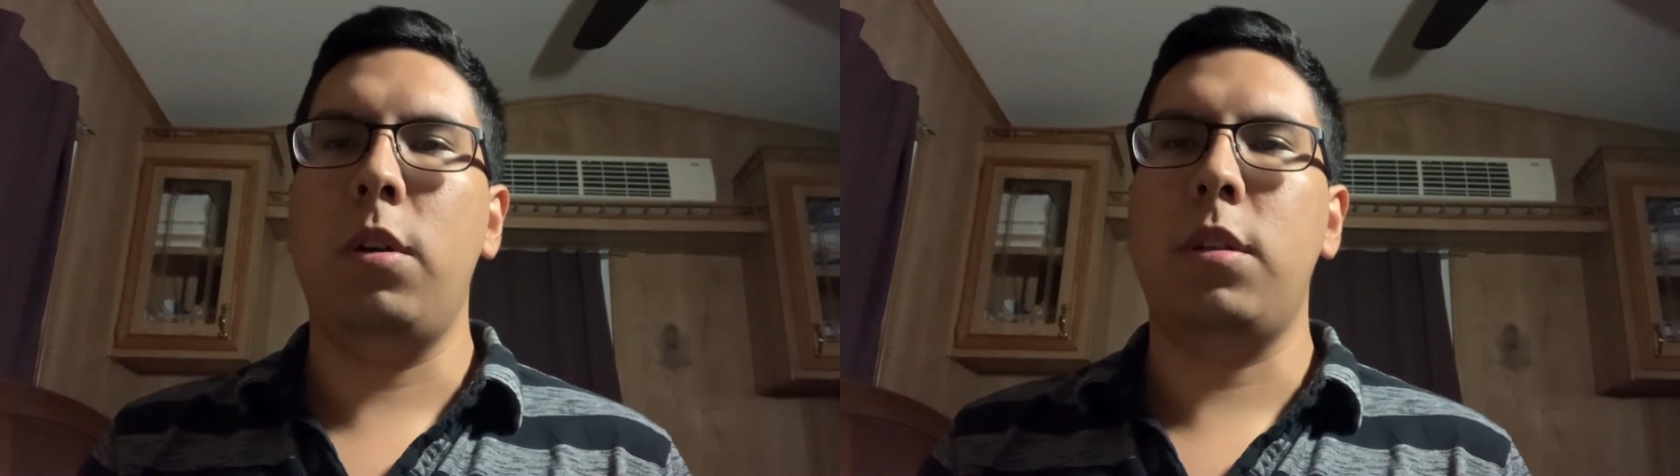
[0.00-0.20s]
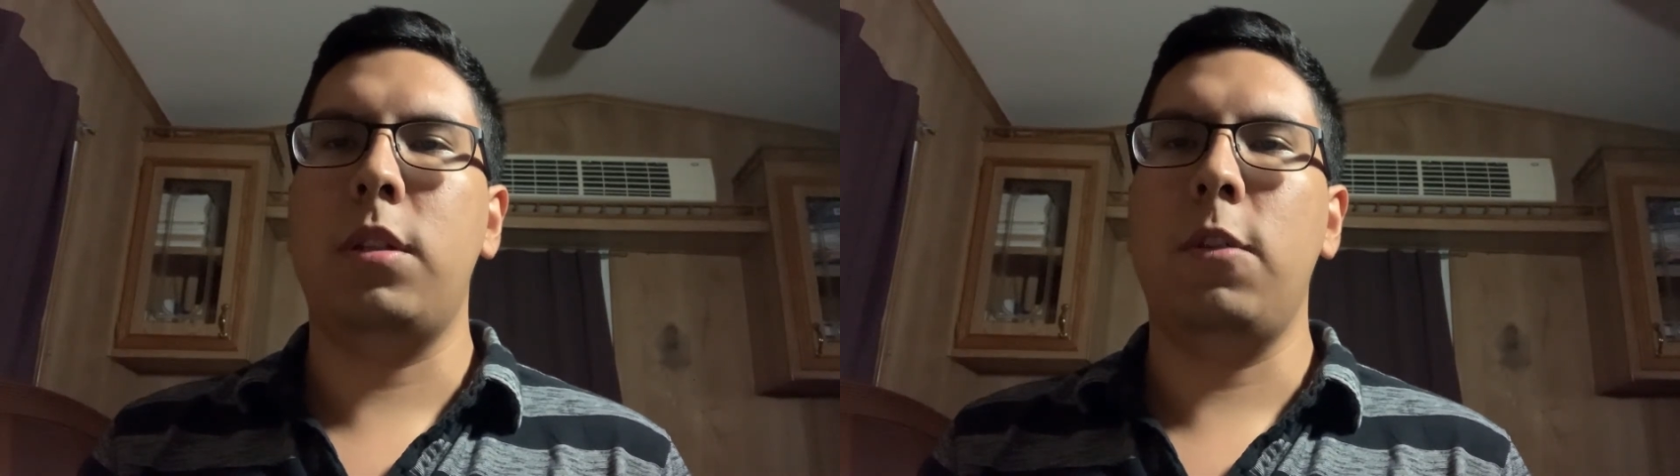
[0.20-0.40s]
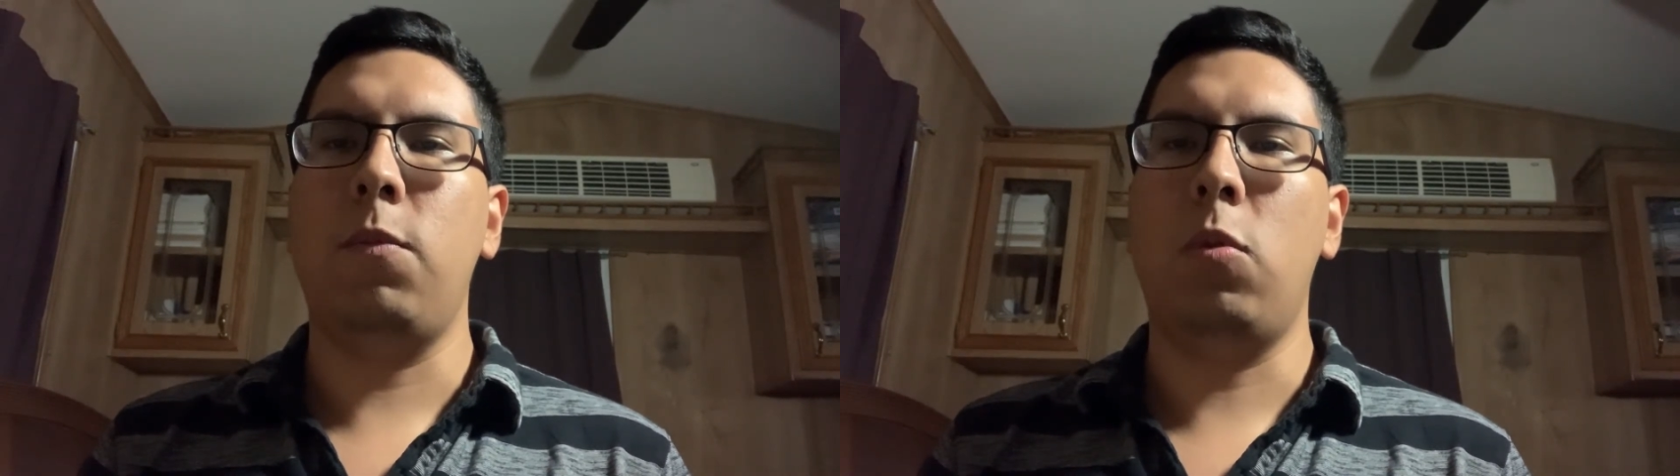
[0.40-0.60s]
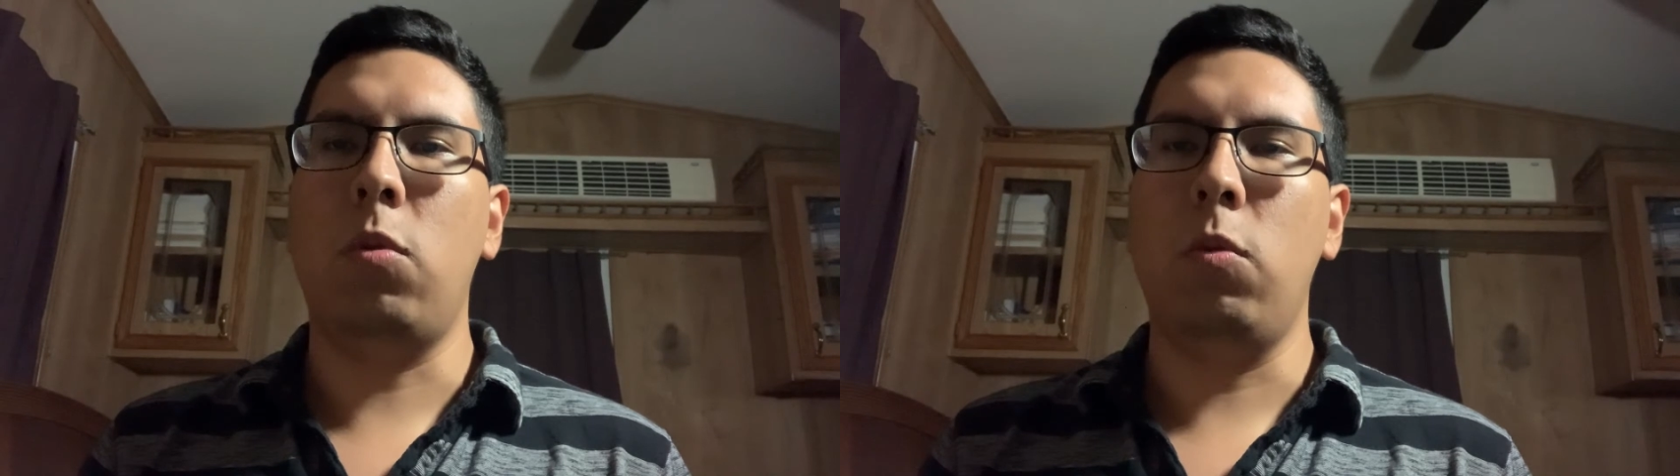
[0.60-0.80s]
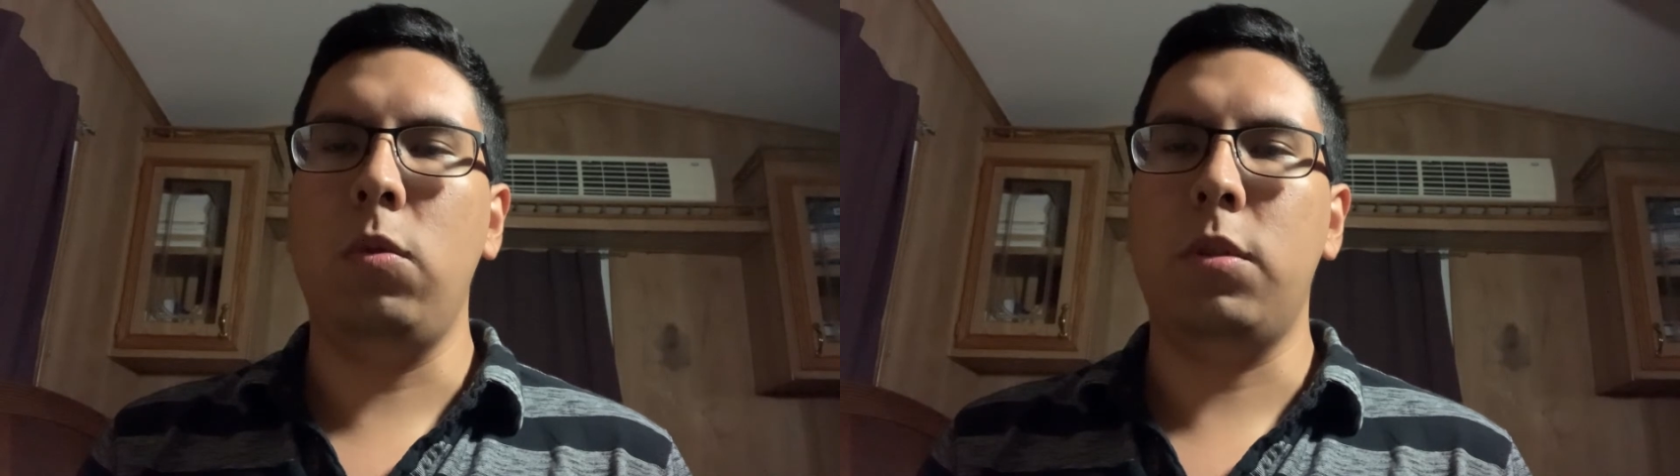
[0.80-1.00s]
a set of moral
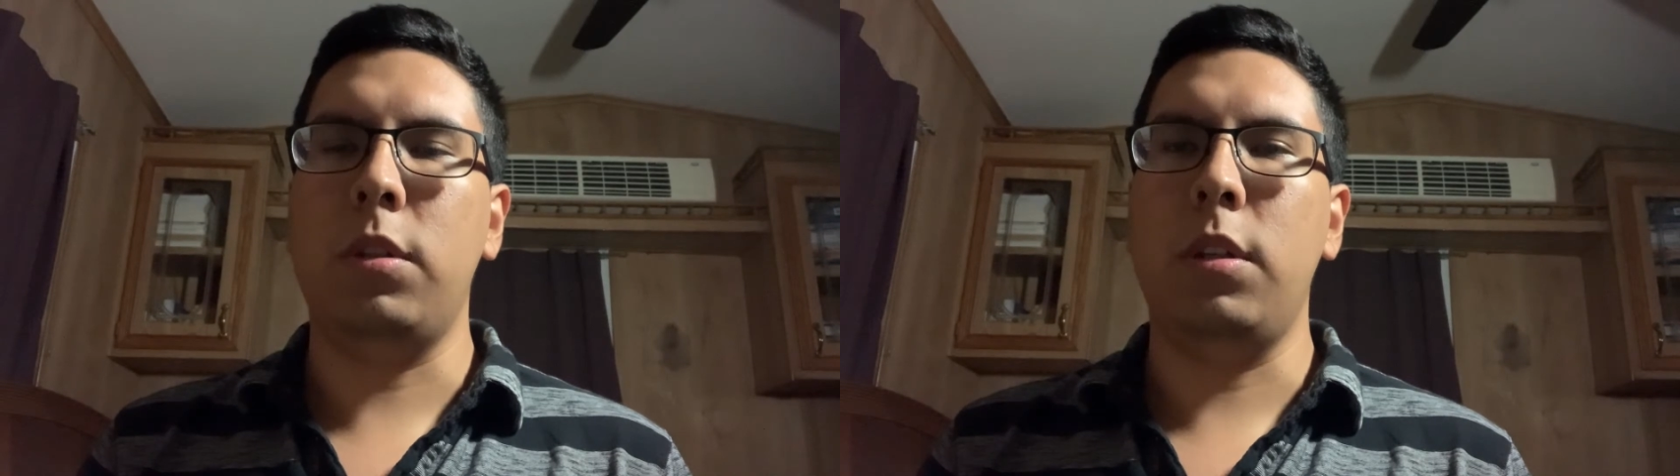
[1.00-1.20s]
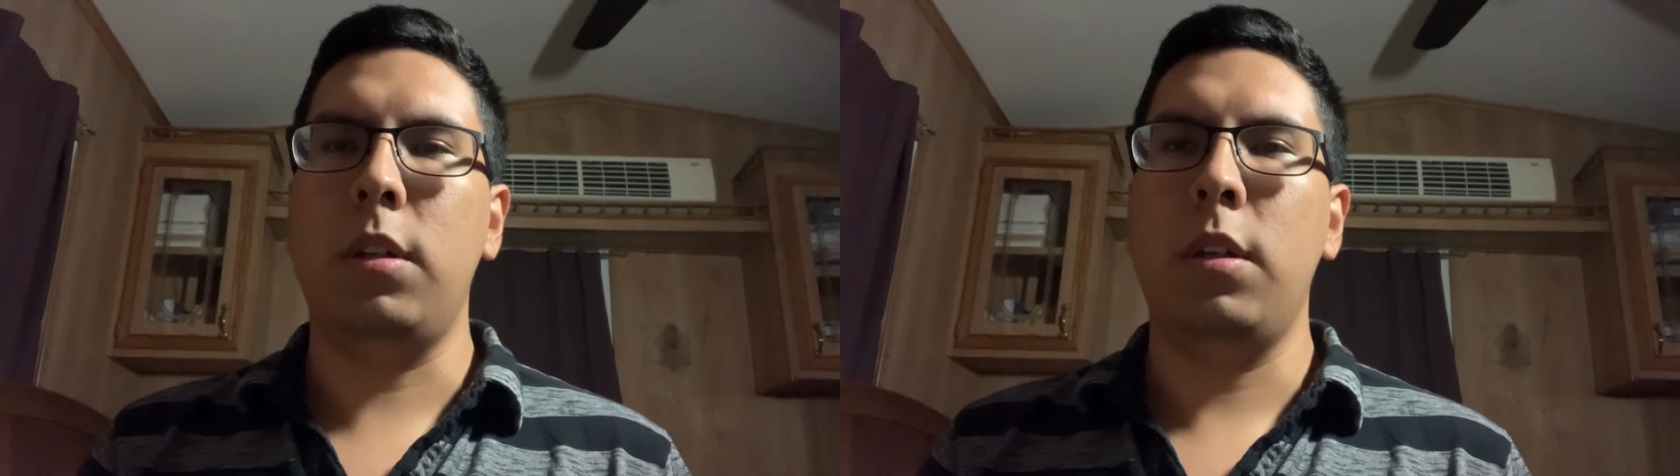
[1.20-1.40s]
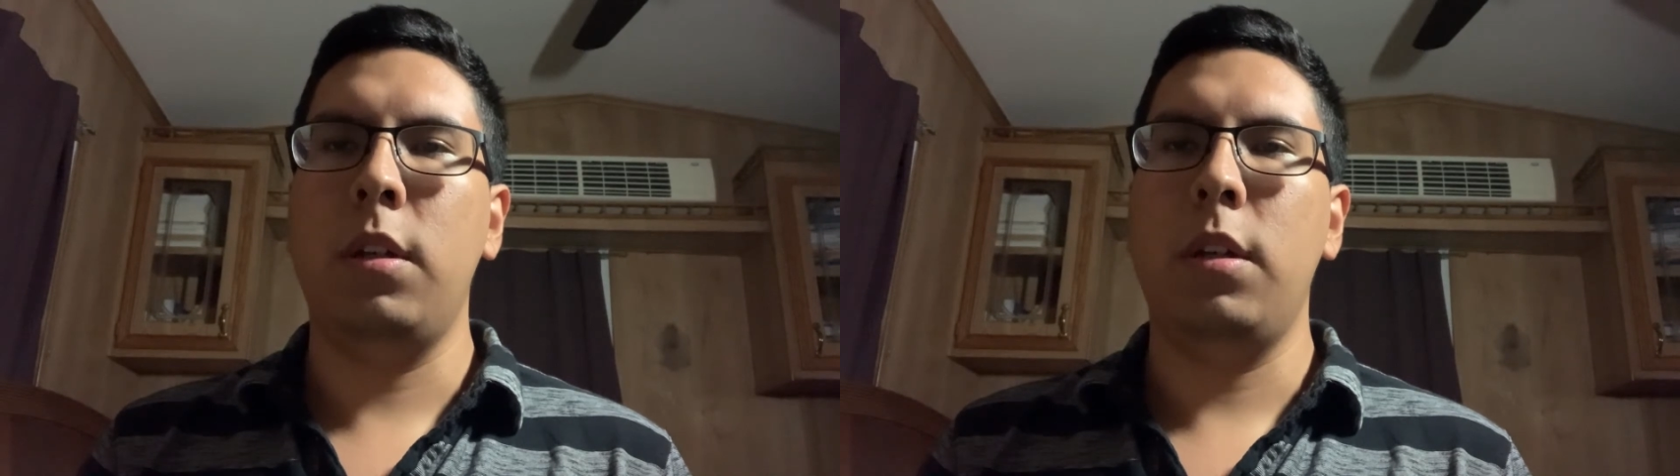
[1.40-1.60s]
rules say,